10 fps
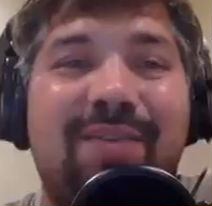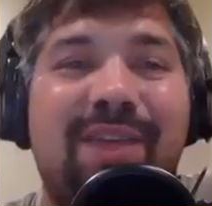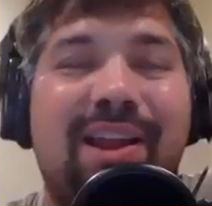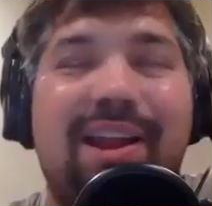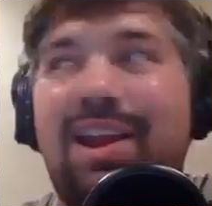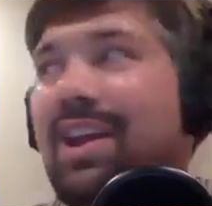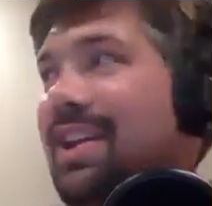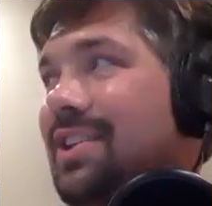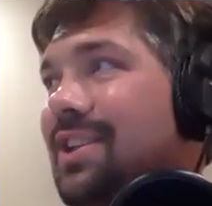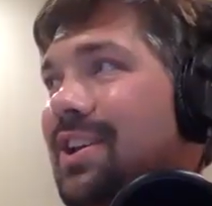man. Like I
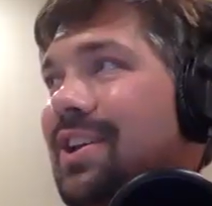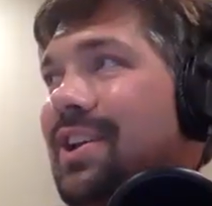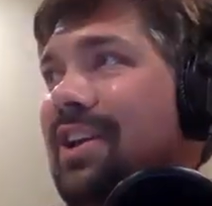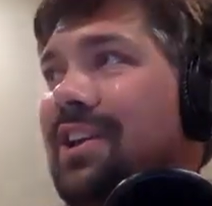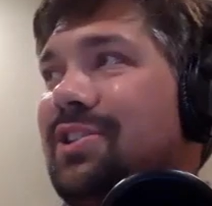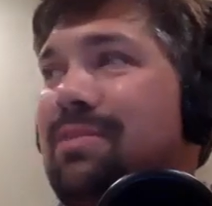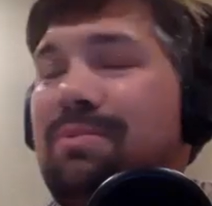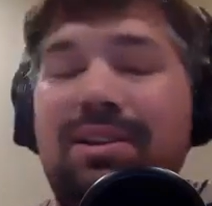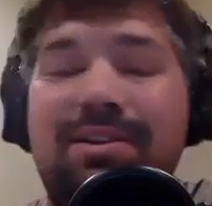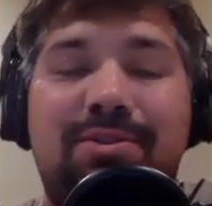got so
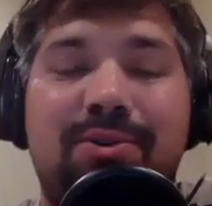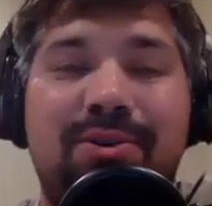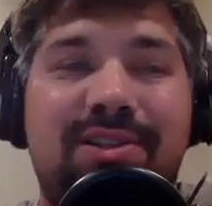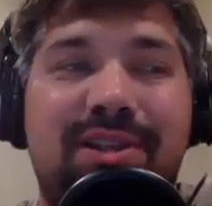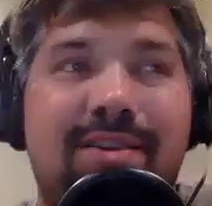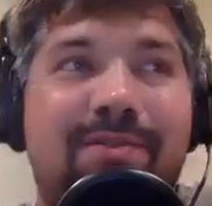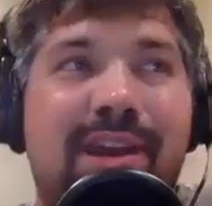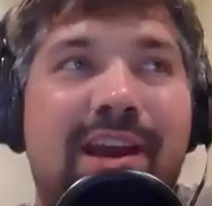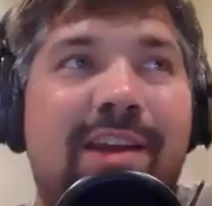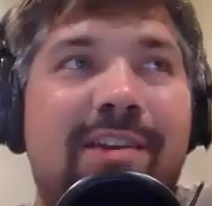many cool stuff that
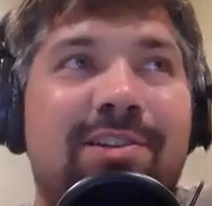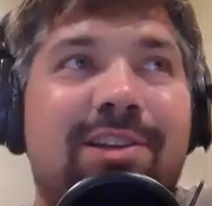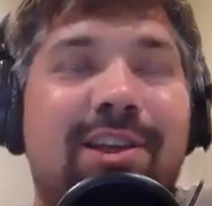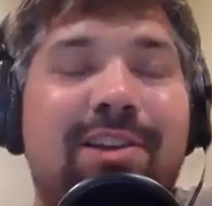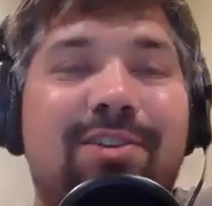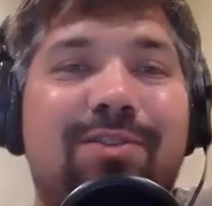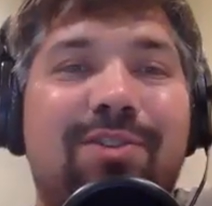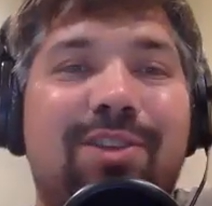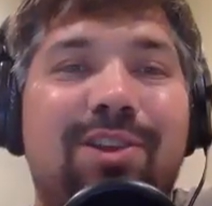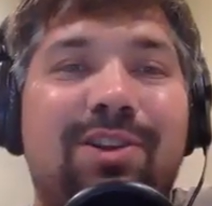I had just collected over
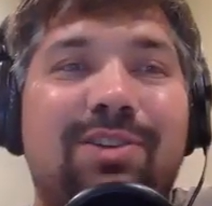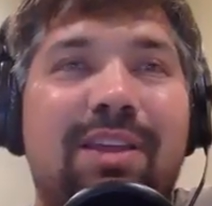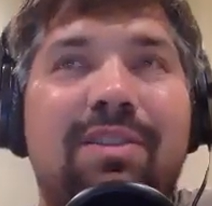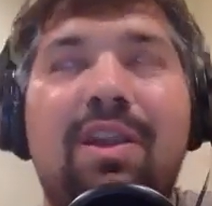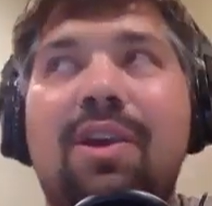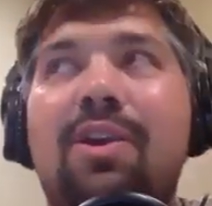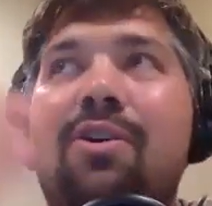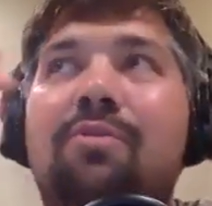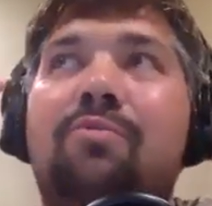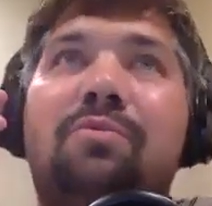the years.
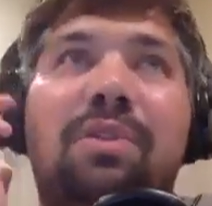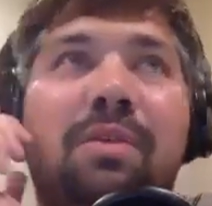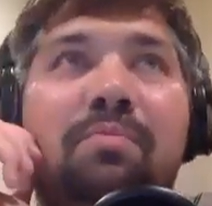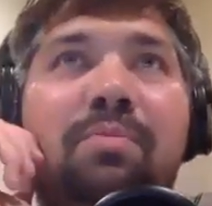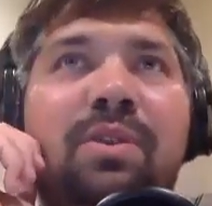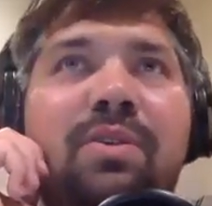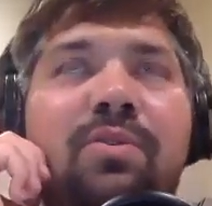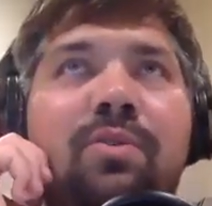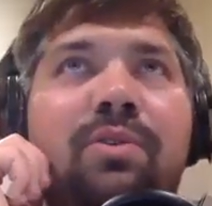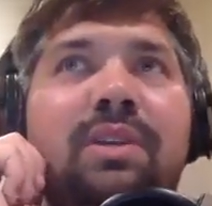The
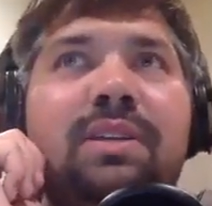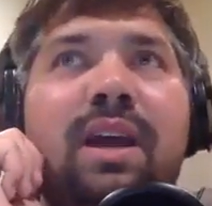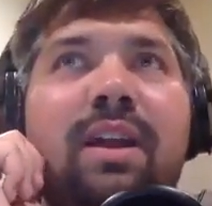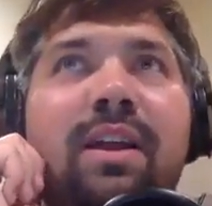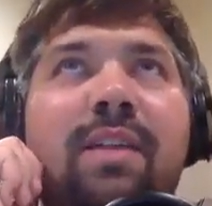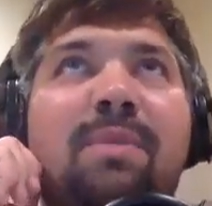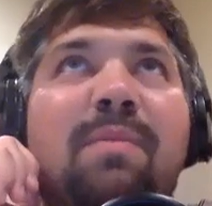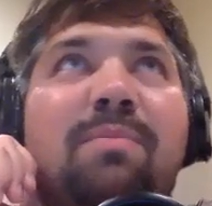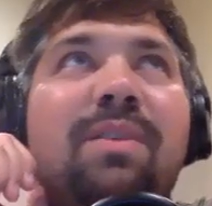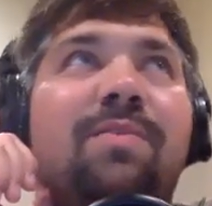coolest highlight of my
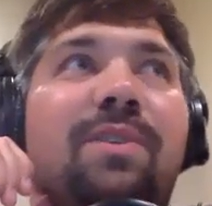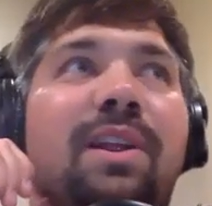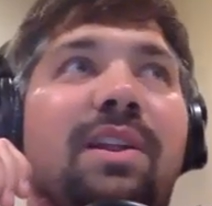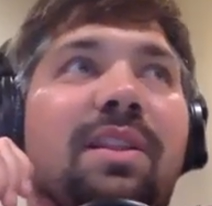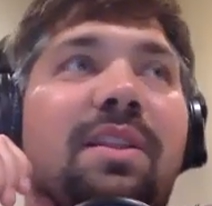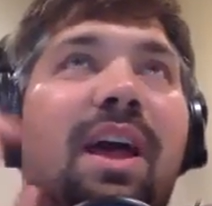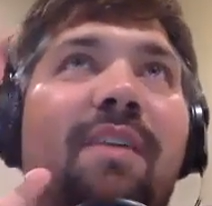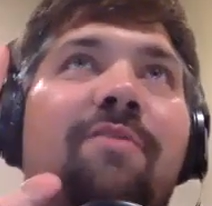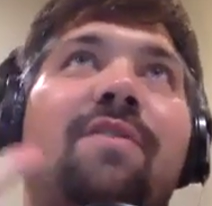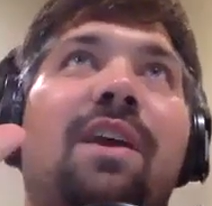Bigfooting
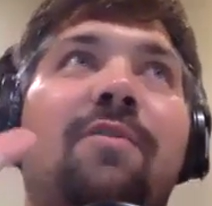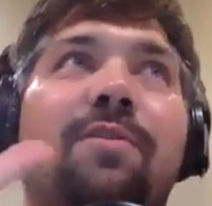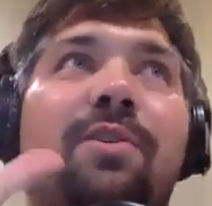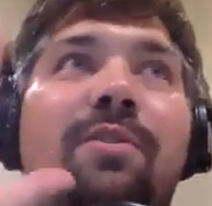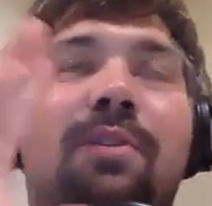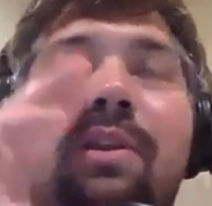life ever,